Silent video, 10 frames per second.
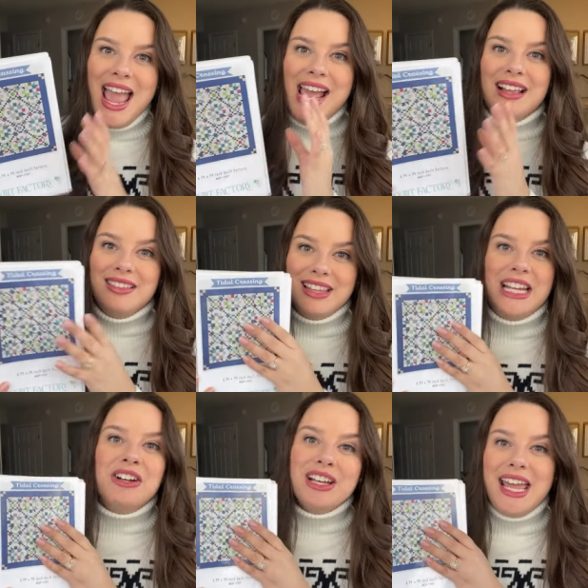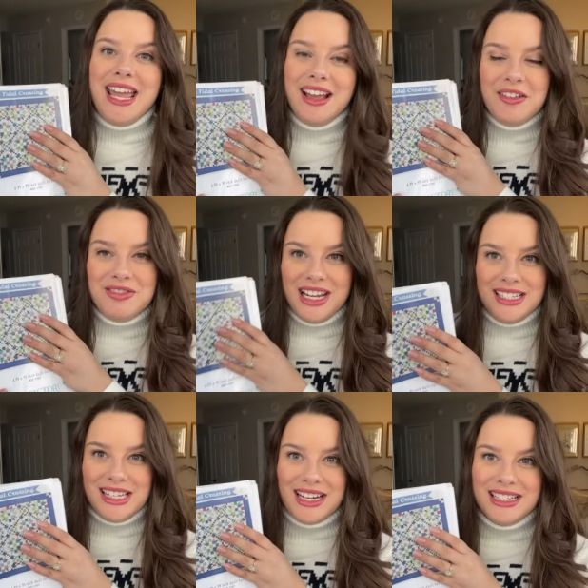a layer cake of
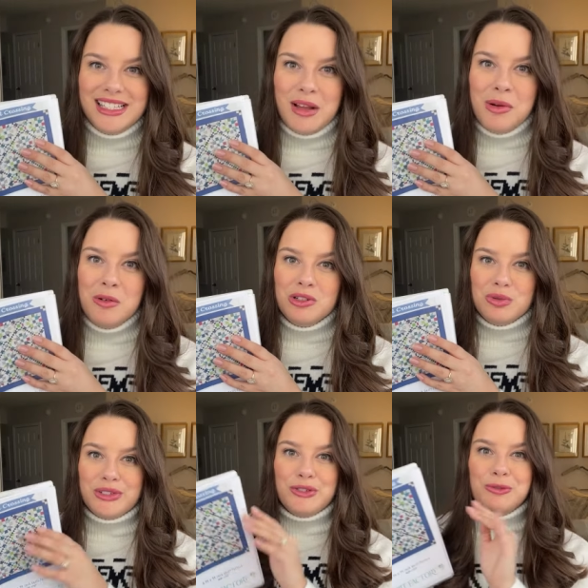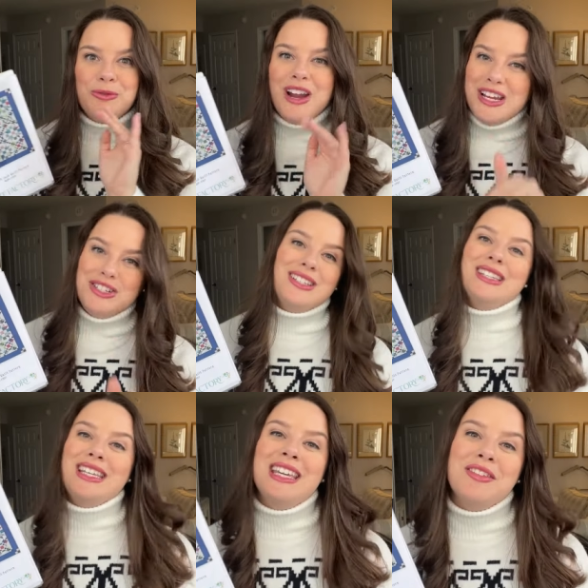Nantucket Summer, which was
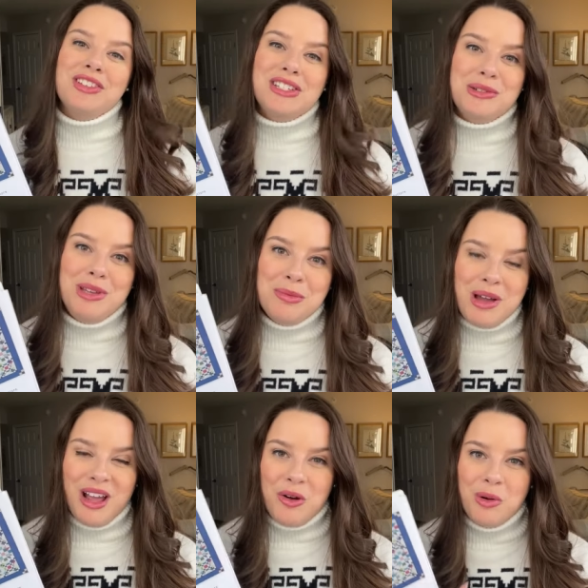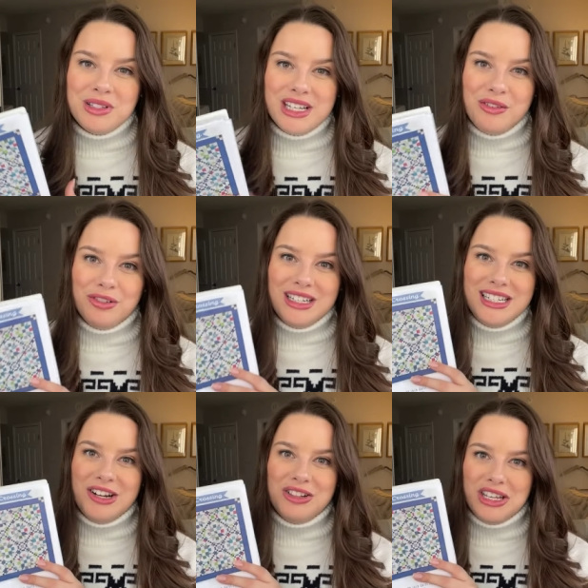graciously given to me by a quilting friend
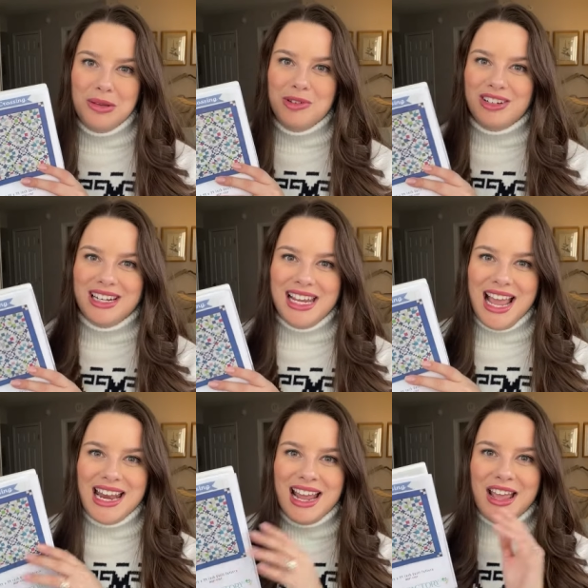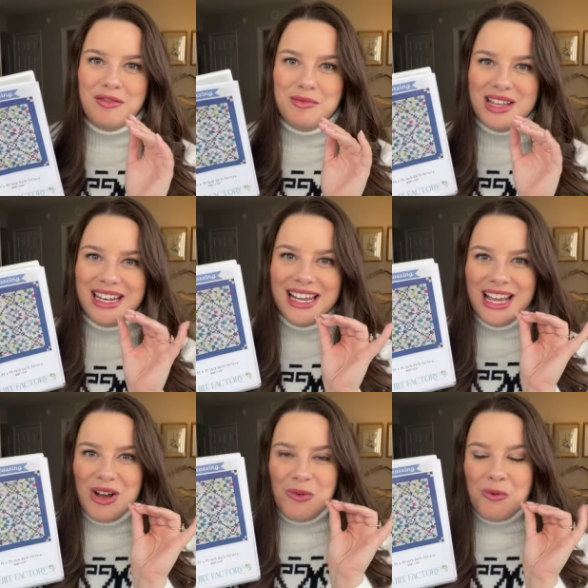here in the community, and I have been
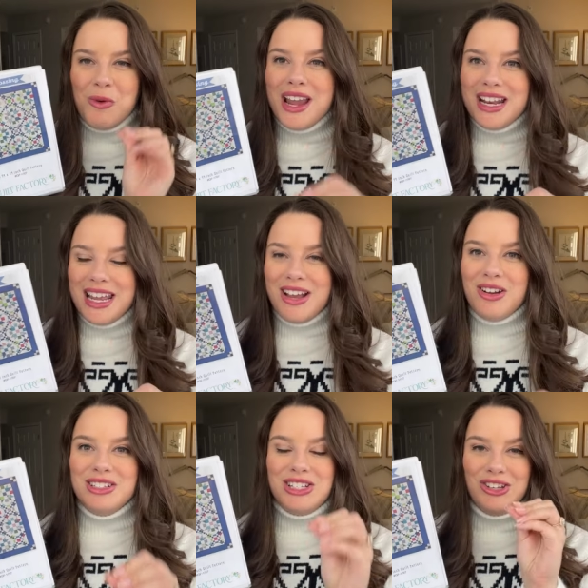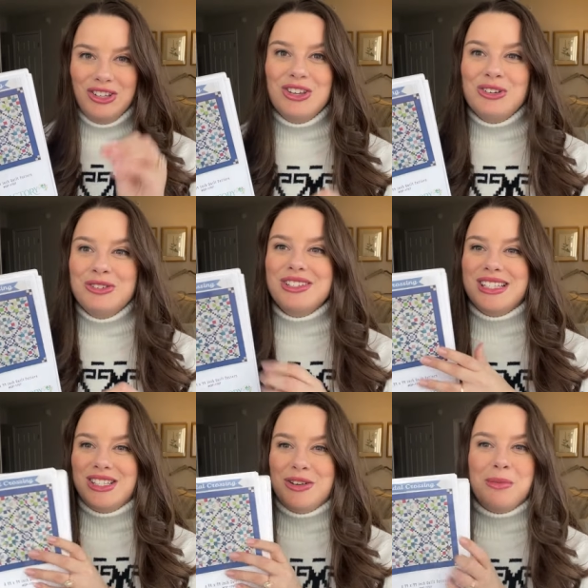waiting to use,
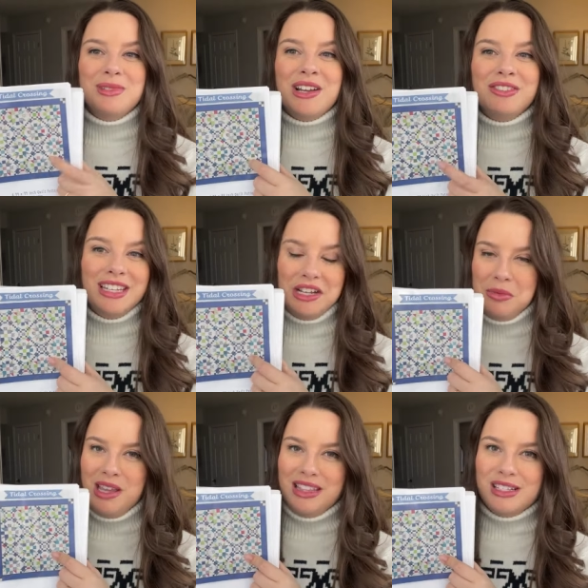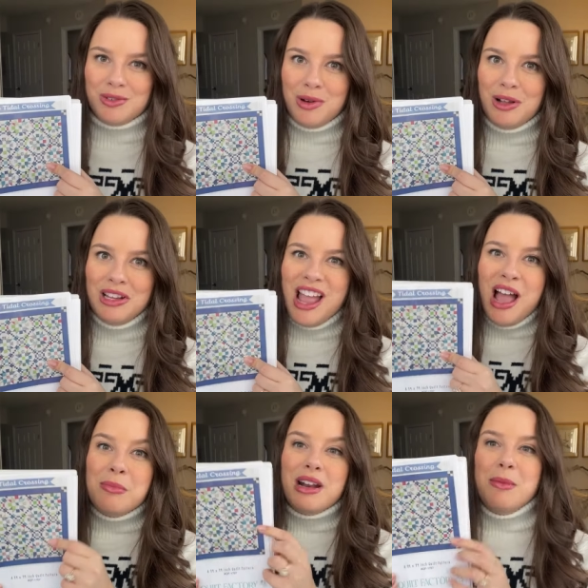and so I'm definitely gonna make this quilt.
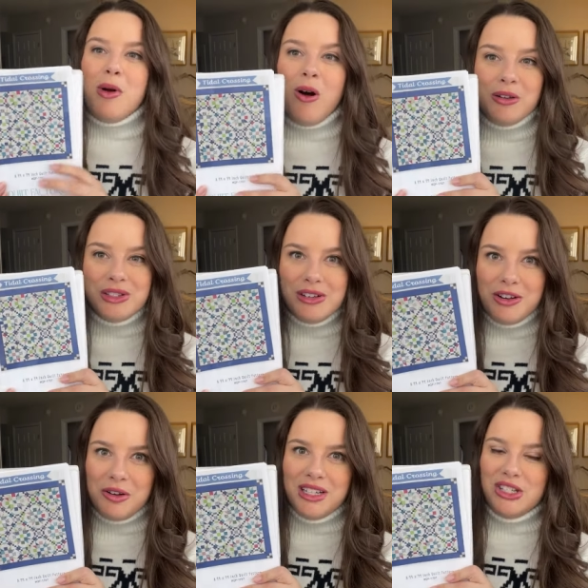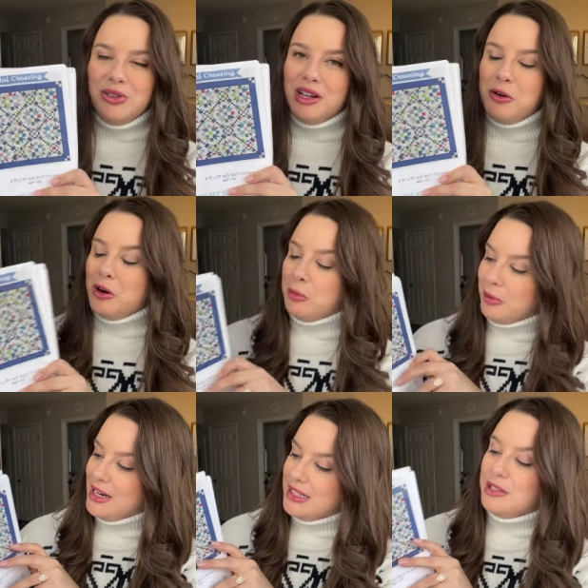But I'm also going to
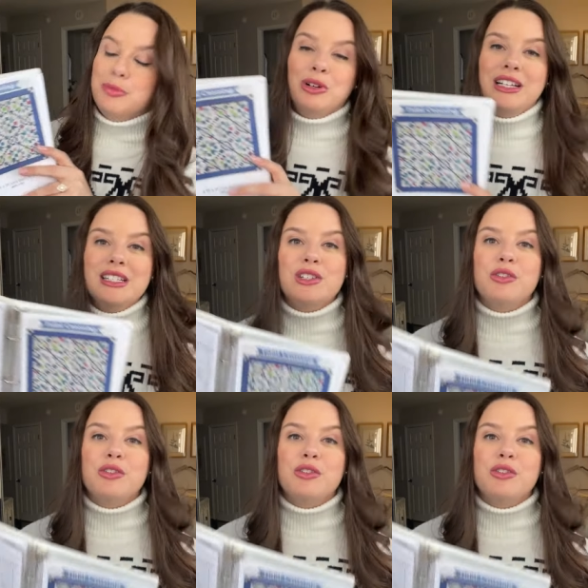incorporate some prints